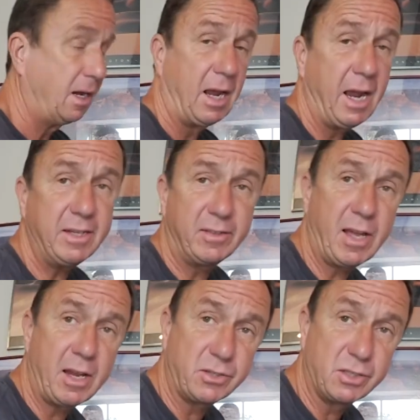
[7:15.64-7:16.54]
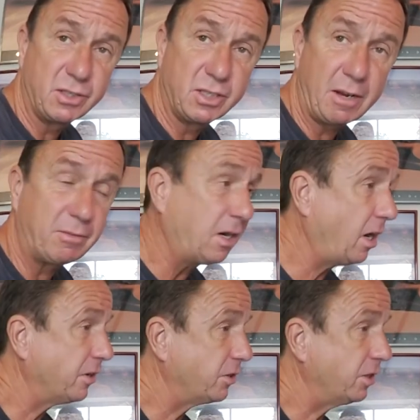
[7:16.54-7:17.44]

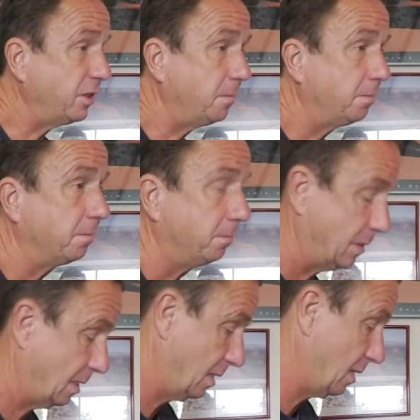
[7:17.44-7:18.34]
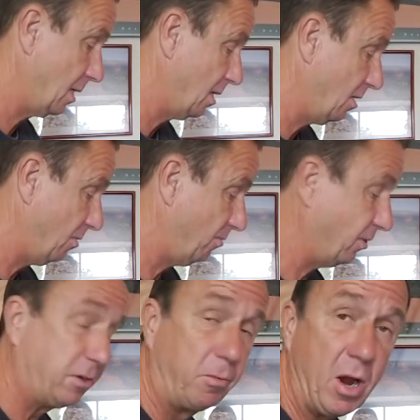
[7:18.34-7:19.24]
8700 for
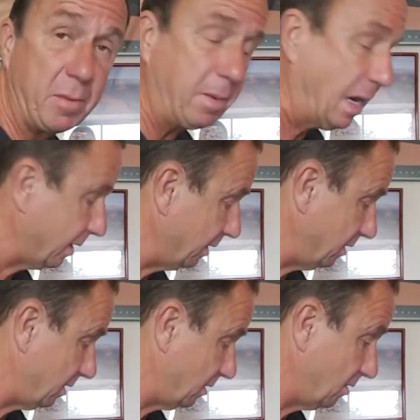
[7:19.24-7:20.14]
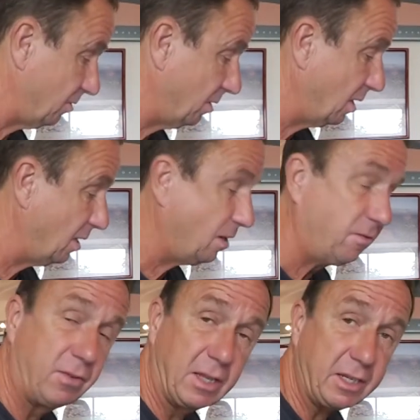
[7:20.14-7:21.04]
the white balance,
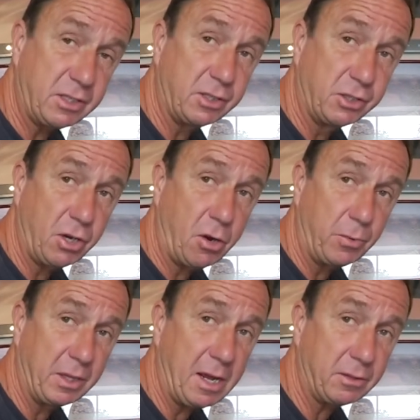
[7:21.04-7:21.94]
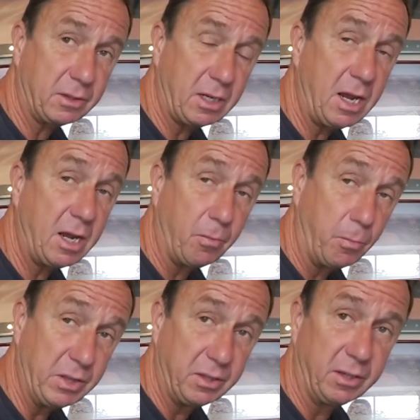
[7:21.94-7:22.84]
for that's the shot without
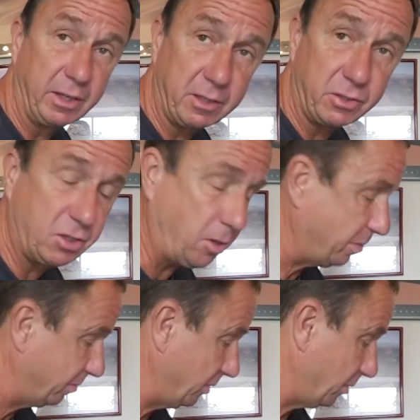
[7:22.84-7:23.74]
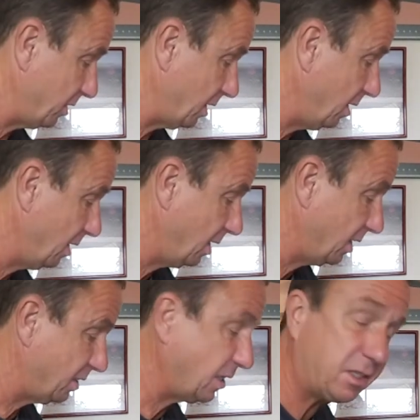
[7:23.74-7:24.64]
with the little stopper filter,
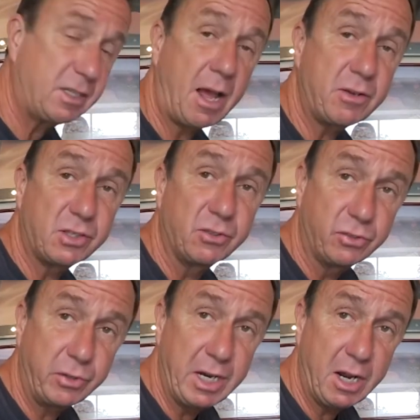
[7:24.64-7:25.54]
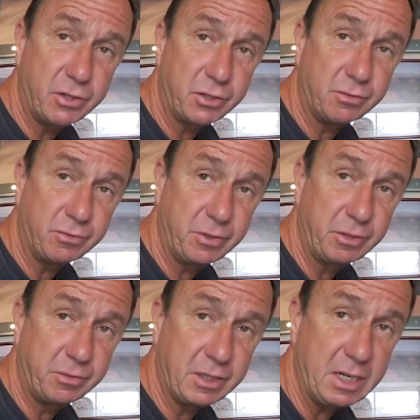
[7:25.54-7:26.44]

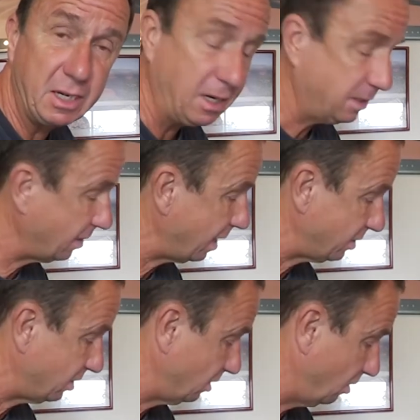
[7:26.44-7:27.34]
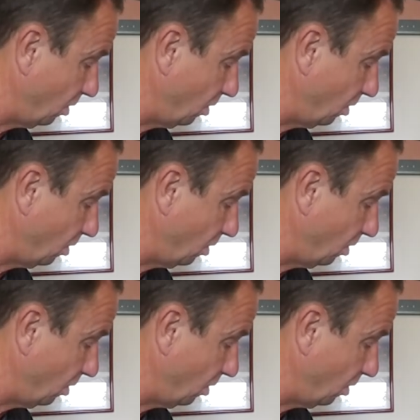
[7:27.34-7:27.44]
6350, that's